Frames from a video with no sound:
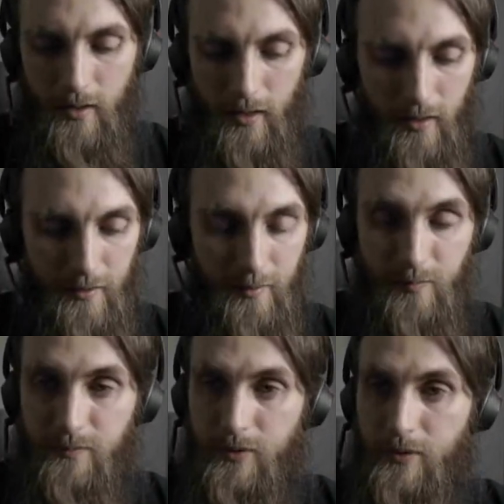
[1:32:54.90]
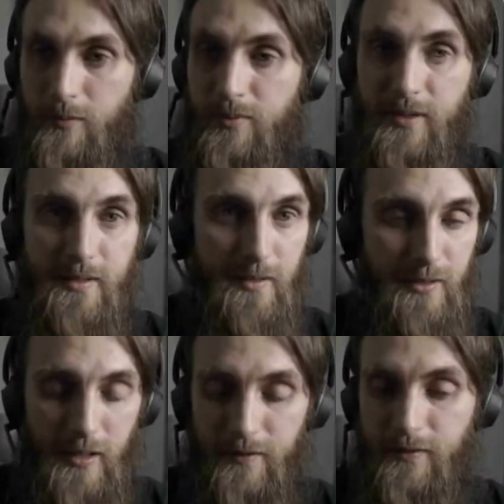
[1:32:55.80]
Then please
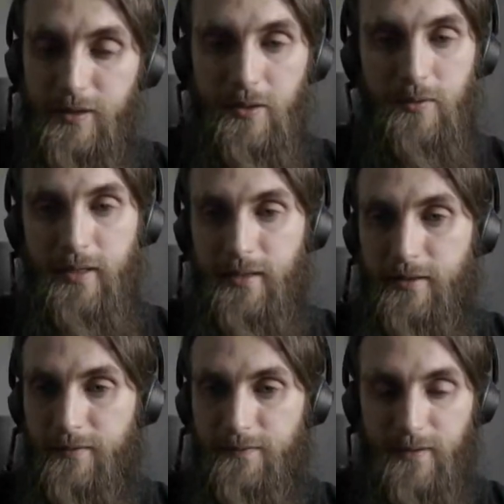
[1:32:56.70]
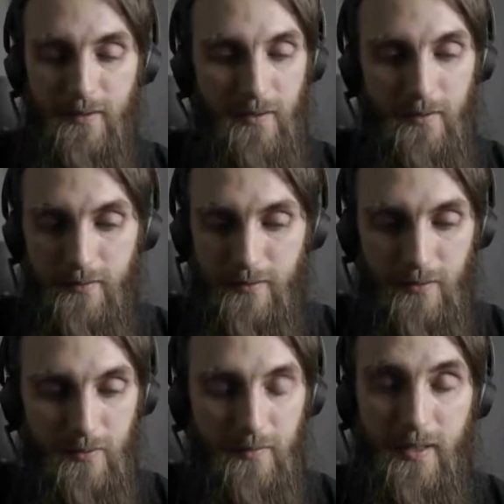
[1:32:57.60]
share the video. And if
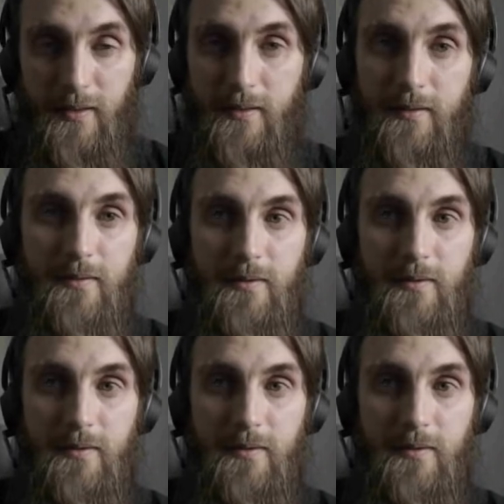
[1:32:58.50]
again,